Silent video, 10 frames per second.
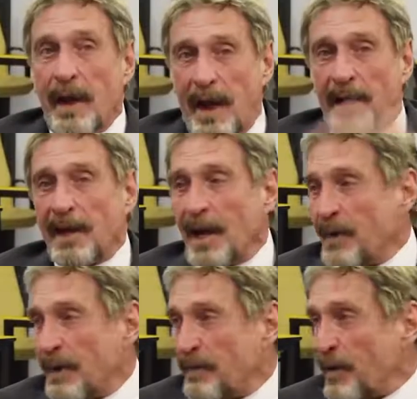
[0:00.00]
handing
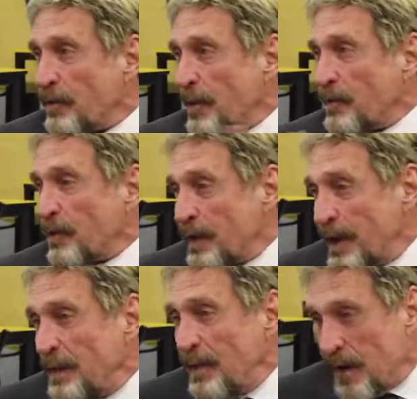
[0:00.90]
out my phone number
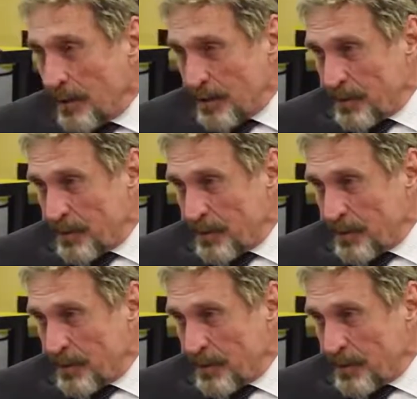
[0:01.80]
and email